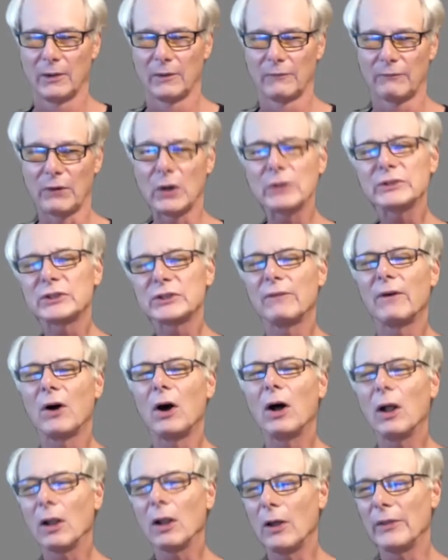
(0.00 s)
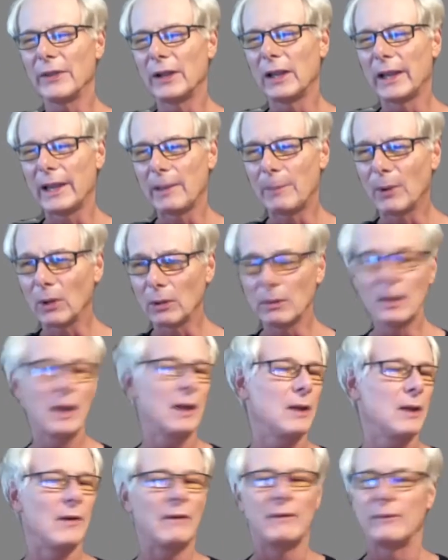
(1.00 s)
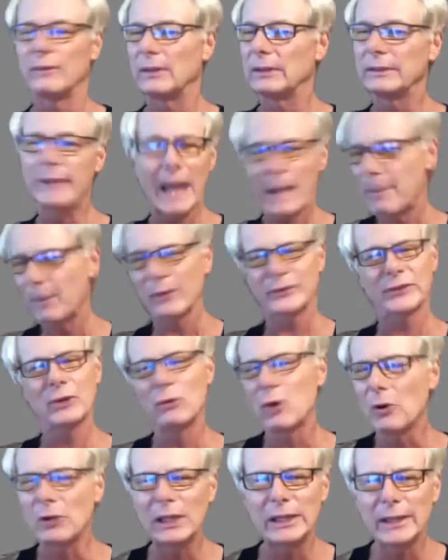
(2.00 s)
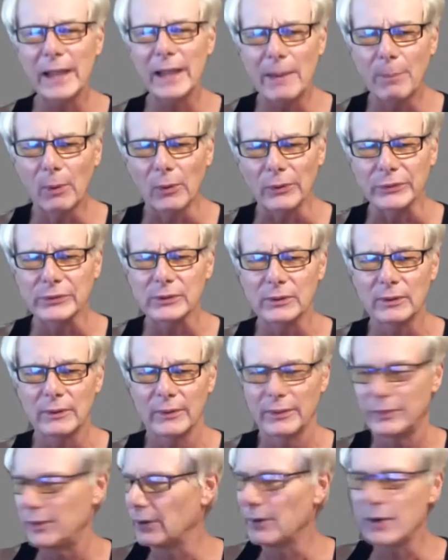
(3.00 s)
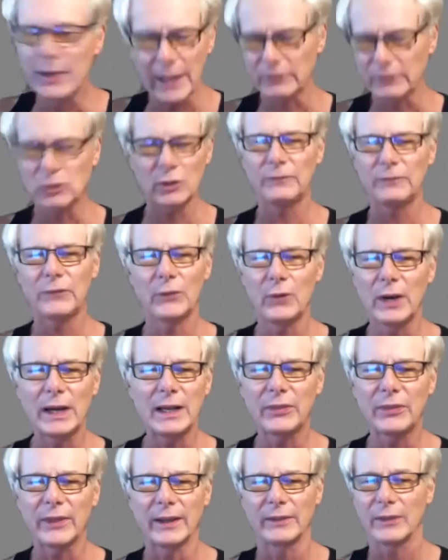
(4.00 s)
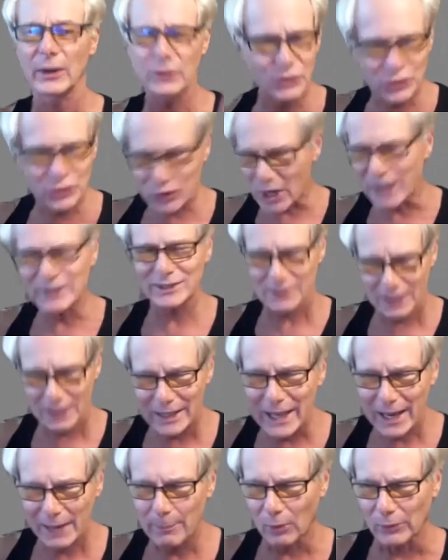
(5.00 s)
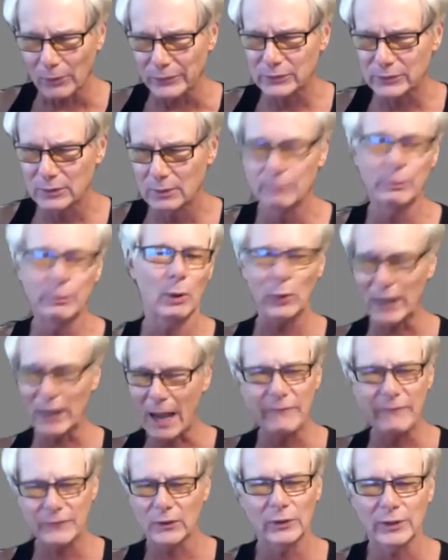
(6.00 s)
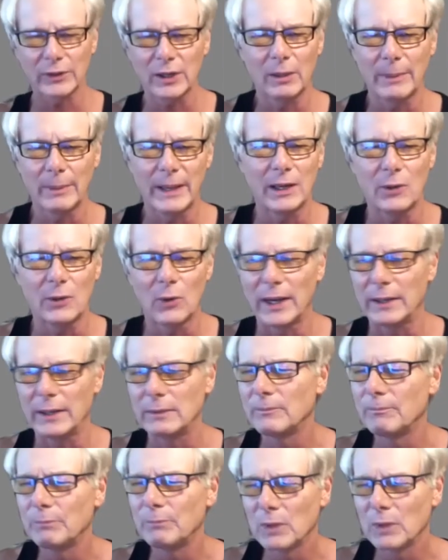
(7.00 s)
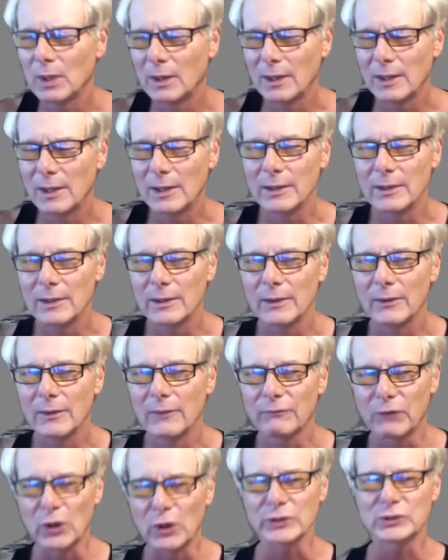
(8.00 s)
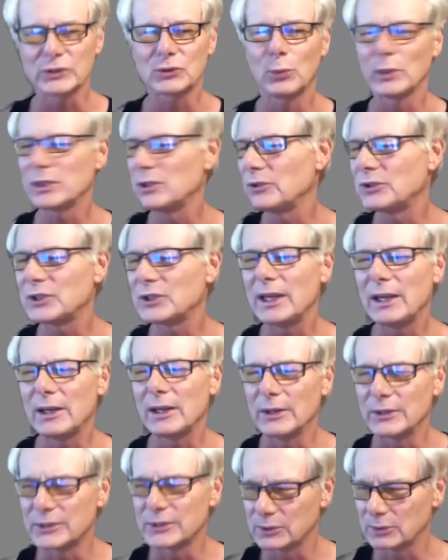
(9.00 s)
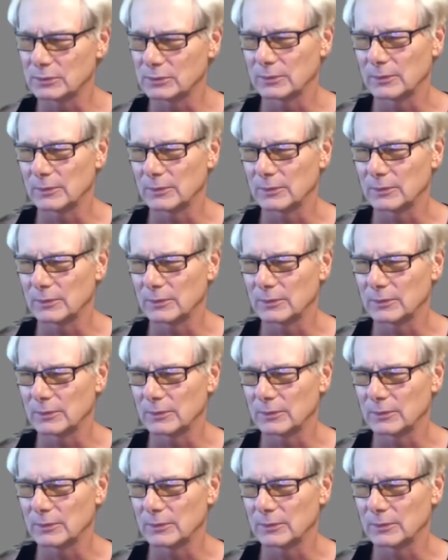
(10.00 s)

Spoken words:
First of all, on the label, labels are only labels. They're not good for anything. They're just labels, but we have to look at them anyway. First, what you see is